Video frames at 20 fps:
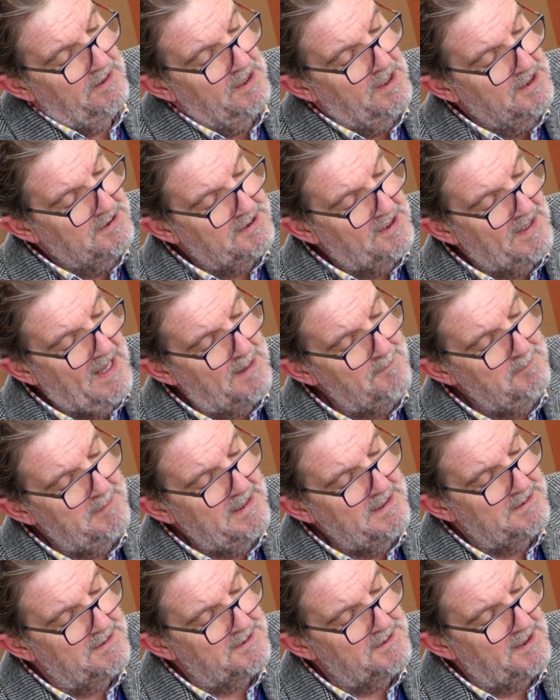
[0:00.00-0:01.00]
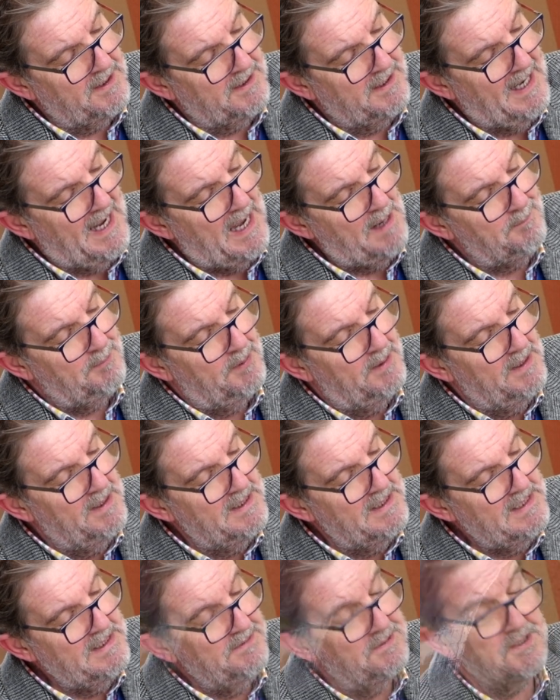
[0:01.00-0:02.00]
So that means there's a gap
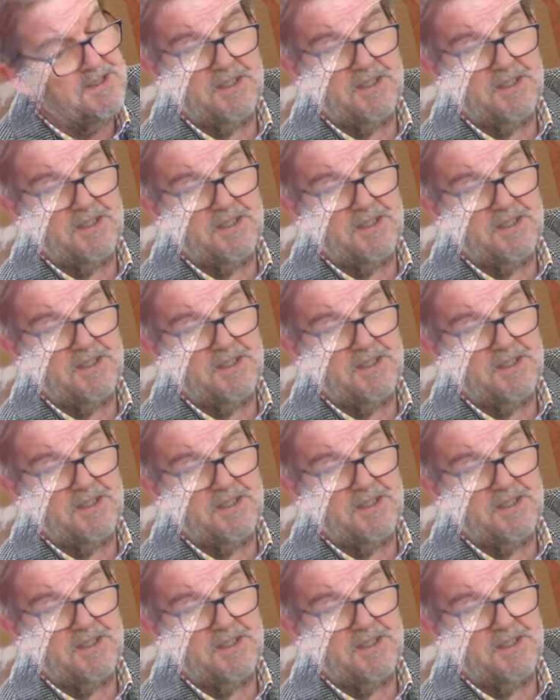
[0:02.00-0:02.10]
either